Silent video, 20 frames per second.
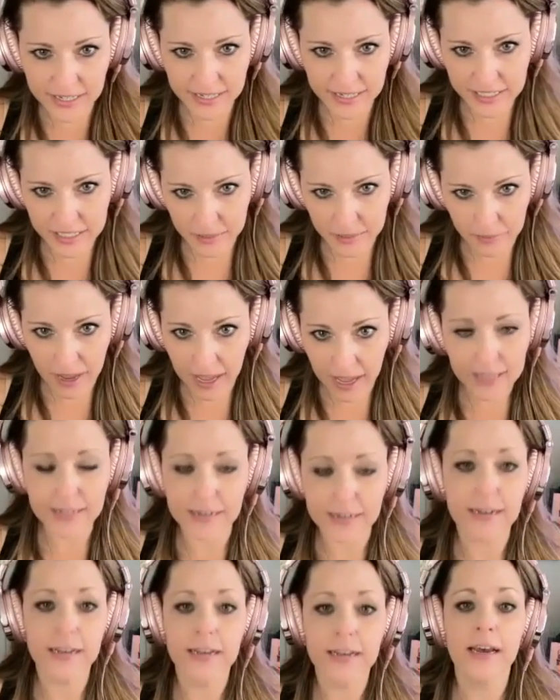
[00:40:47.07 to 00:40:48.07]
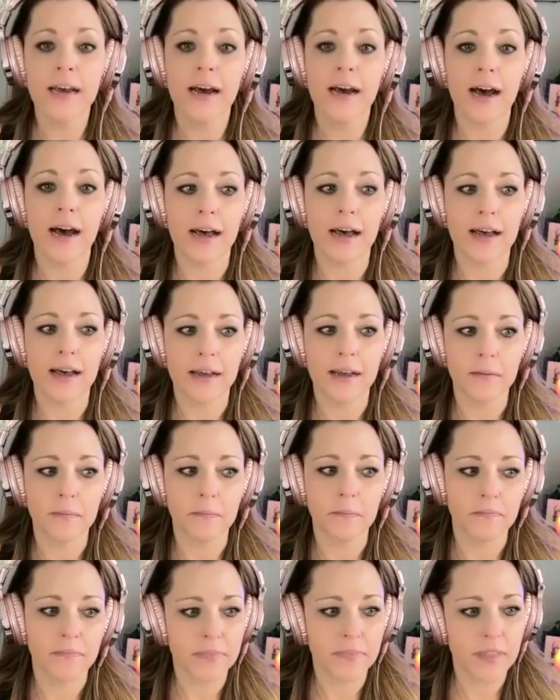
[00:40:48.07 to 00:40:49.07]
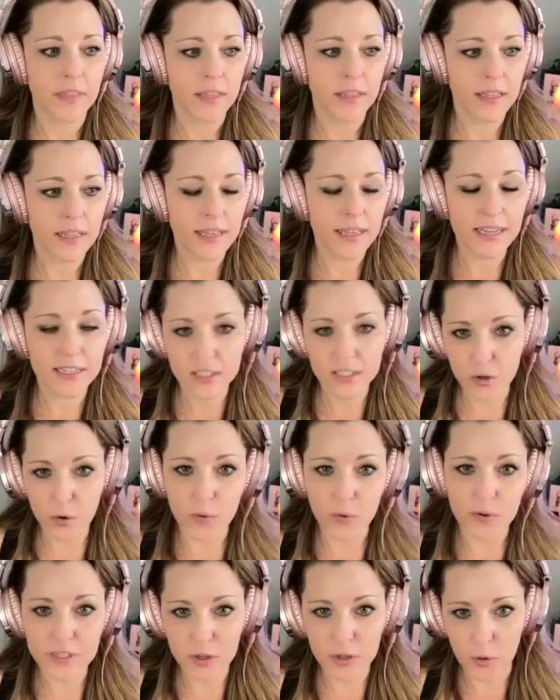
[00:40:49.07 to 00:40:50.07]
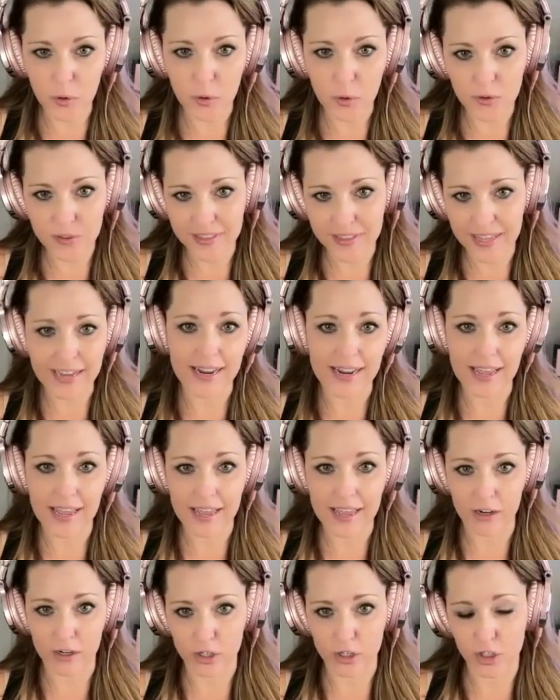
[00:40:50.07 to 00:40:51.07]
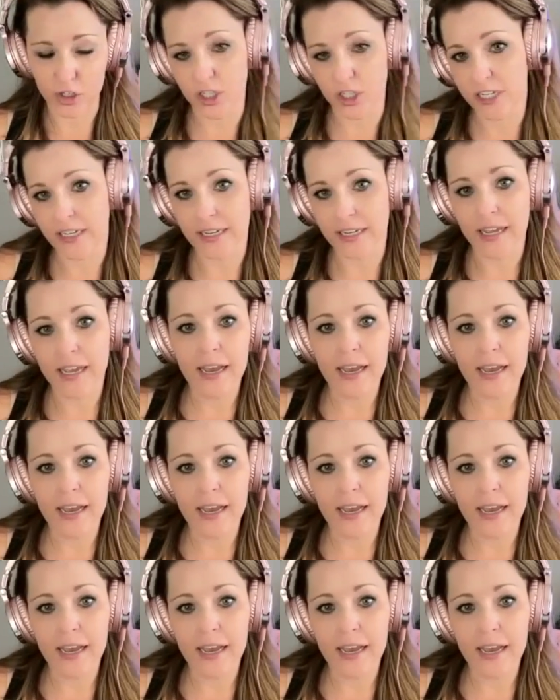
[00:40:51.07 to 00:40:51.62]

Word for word: in a spot, um, it's going to hold that energy.